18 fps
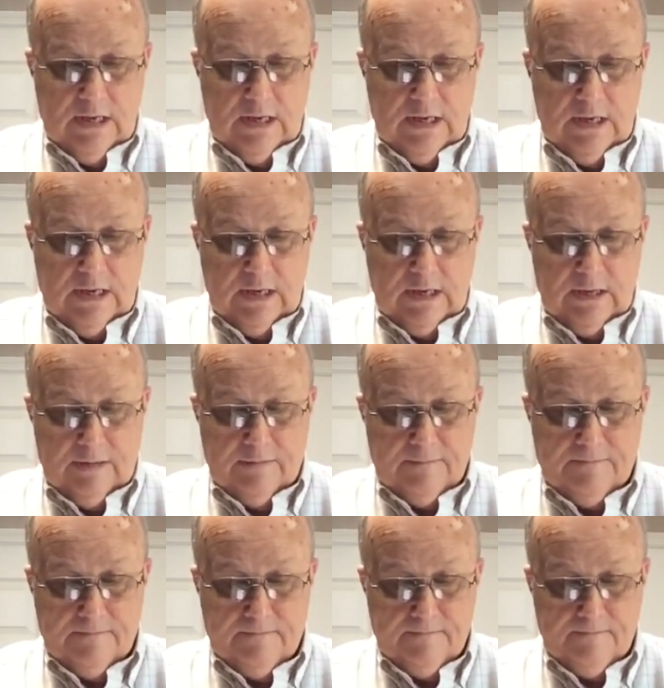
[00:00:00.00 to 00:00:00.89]

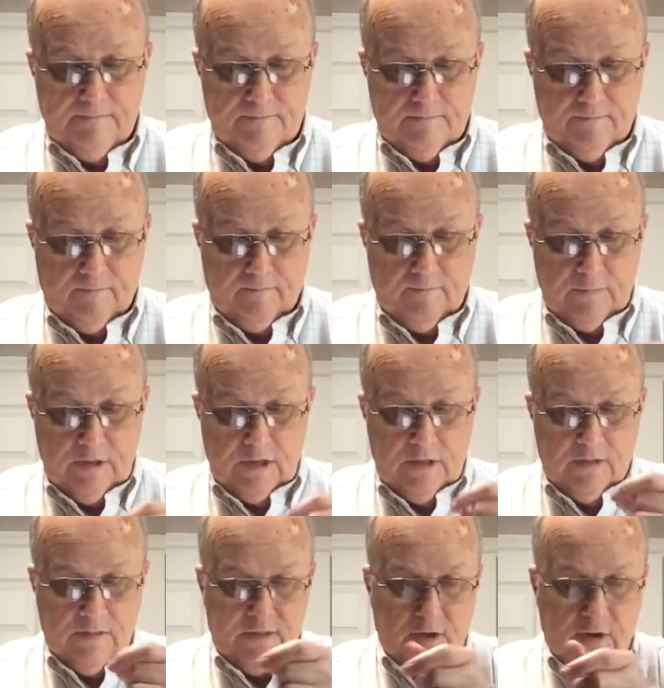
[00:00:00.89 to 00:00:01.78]

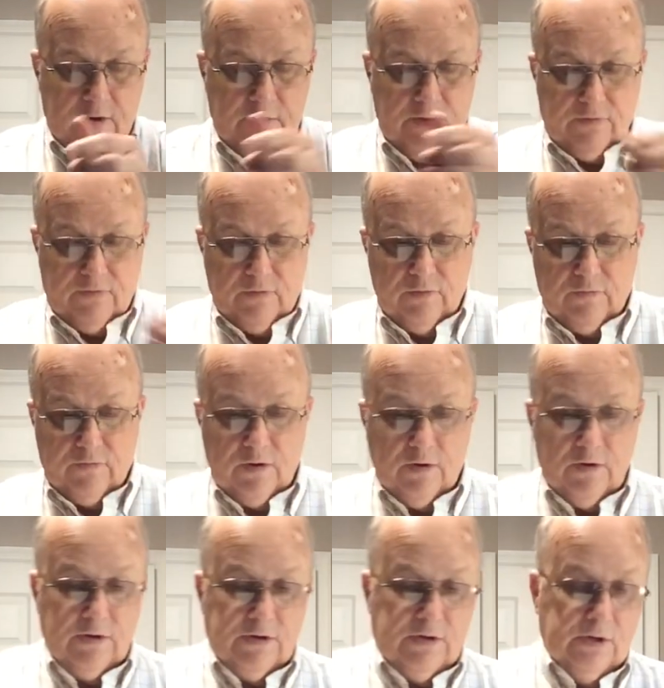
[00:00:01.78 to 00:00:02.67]

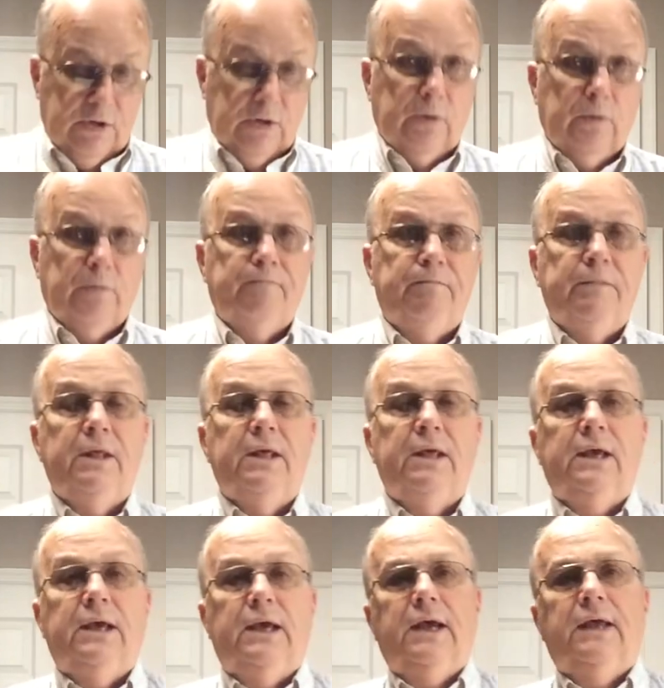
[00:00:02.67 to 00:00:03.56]
30-32,
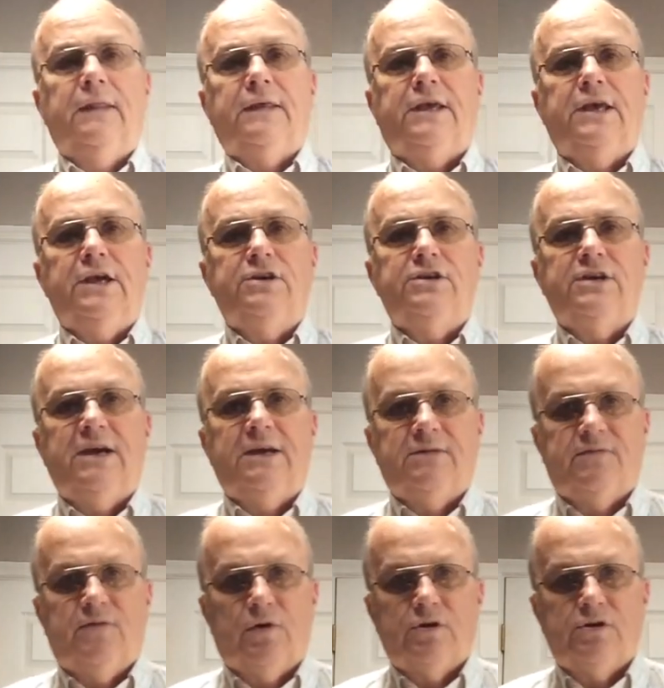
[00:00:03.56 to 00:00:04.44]
in the King
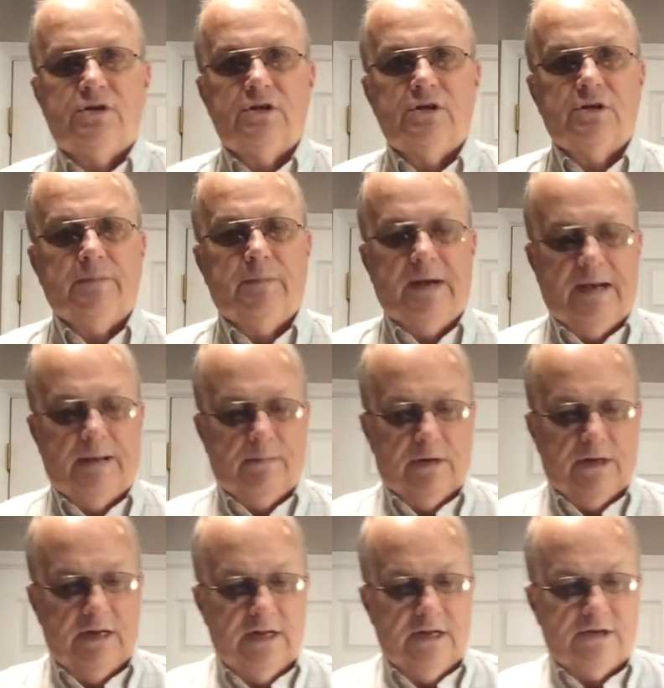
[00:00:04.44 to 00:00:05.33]
James Version of the
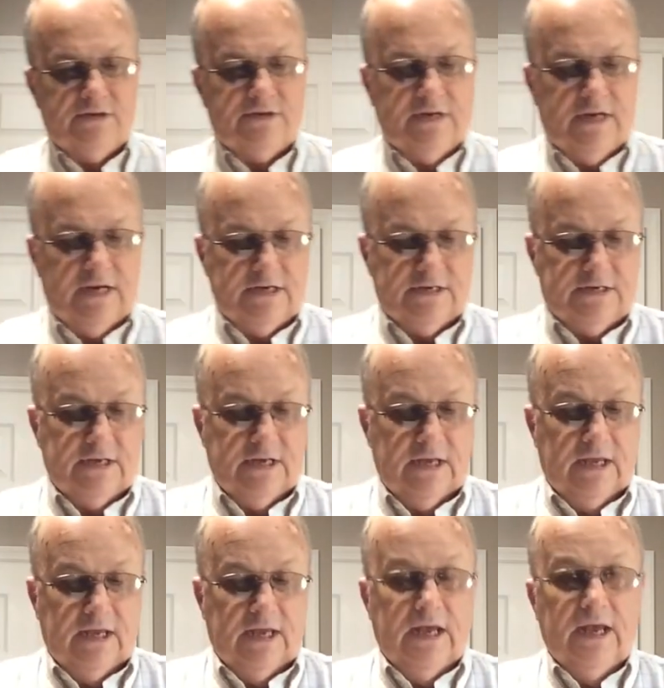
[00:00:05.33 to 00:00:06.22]
Bible. And it says,
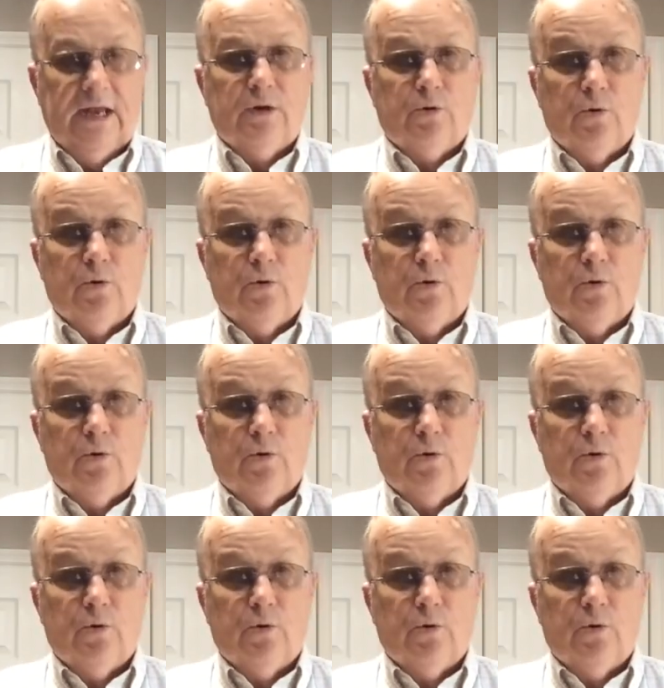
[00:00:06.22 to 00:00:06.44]
"And